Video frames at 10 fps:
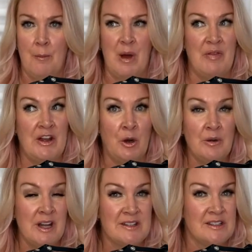but they
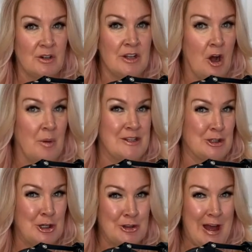don't necessarily always
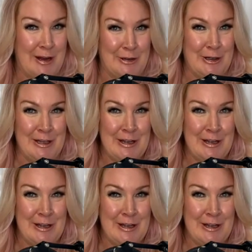look that good